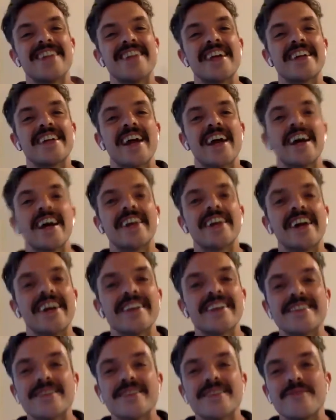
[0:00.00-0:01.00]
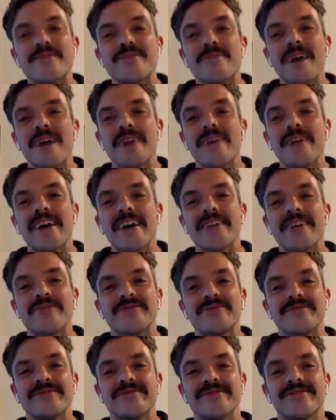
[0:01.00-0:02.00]
Take care, guys.
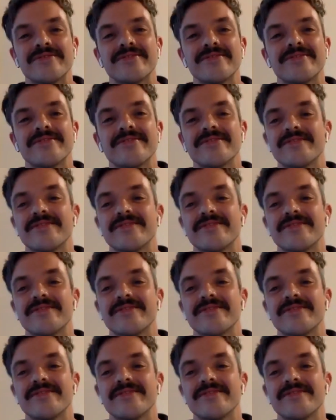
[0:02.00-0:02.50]
Bye-bye.